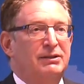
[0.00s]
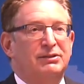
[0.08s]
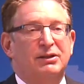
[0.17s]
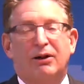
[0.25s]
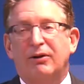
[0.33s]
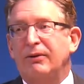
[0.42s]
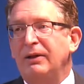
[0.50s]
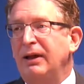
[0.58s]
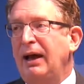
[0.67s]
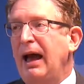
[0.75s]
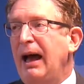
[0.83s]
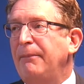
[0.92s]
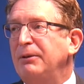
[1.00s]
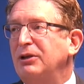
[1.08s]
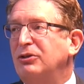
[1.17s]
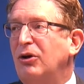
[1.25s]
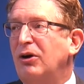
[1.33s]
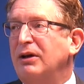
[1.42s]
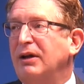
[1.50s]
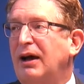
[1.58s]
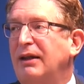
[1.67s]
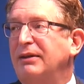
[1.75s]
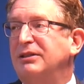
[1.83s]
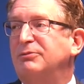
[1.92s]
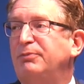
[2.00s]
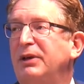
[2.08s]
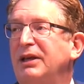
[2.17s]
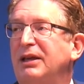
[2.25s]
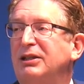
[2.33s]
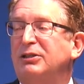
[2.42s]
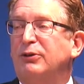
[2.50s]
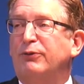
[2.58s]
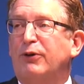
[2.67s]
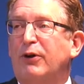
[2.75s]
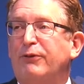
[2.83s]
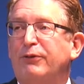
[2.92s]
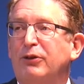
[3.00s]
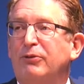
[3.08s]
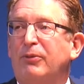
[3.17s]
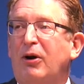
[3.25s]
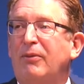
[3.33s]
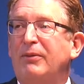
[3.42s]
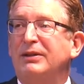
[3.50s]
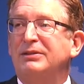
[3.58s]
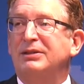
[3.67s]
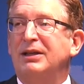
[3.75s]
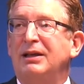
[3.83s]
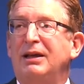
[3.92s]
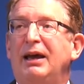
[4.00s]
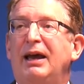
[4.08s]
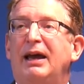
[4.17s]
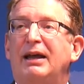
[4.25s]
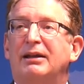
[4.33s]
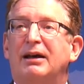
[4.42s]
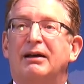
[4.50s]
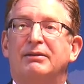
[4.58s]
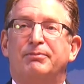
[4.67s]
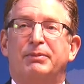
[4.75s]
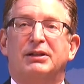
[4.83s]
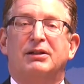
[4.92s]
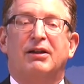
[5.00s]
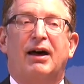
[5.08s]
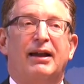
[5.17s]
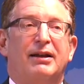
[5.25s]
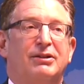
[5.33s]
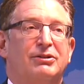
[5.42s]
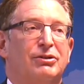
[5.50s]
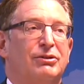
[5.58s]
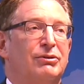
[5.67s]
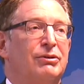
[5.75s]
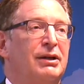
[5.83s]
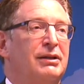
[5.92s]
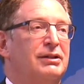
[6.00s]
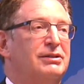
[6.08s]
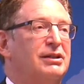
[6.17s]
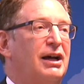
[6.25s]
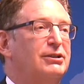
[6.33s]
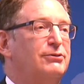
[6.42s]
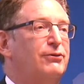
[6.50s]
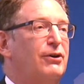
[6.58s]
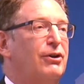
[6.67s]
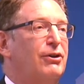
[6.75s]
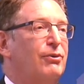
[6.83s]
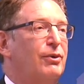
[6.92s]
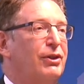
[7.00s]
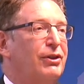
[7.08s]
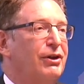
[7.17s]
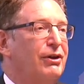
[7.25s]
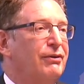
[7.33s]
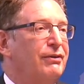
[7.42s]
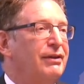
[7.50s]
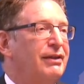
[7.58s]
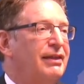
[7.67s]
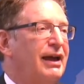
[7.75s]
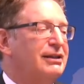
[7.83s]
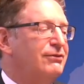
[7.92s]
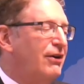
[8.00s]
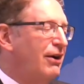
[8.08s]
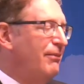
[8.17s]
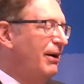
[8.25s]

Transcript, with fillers: So happy to talk on this big issue for a few moments and uh, be delighted to discuss further with you. Thanks very